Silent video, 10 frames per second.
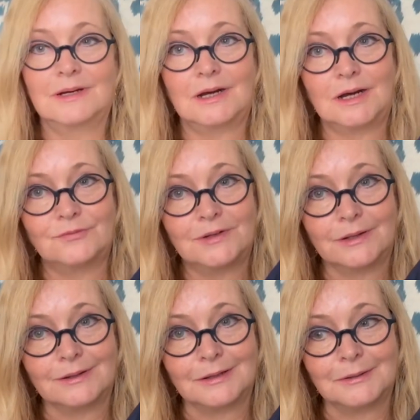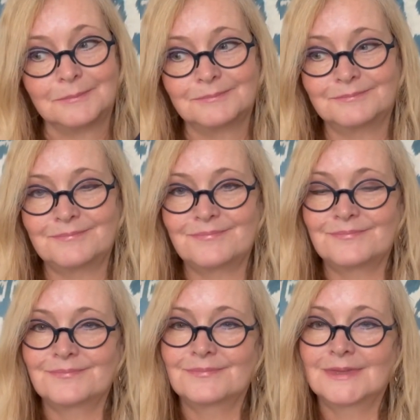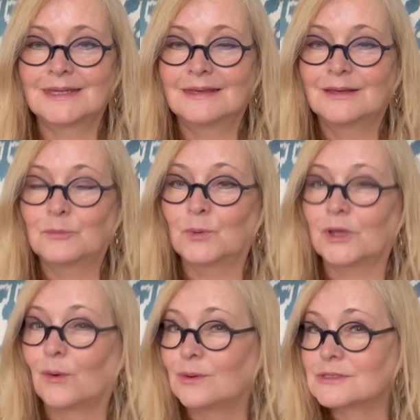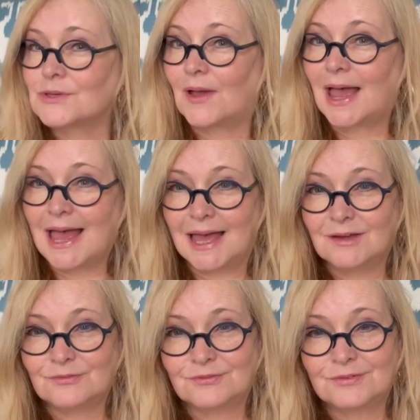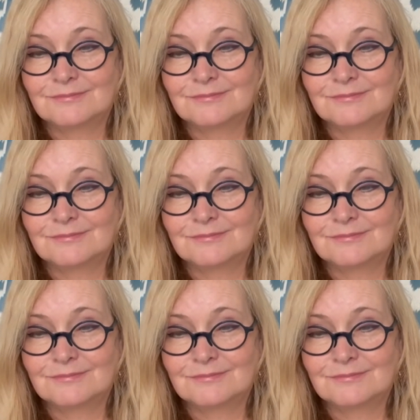of London. We also have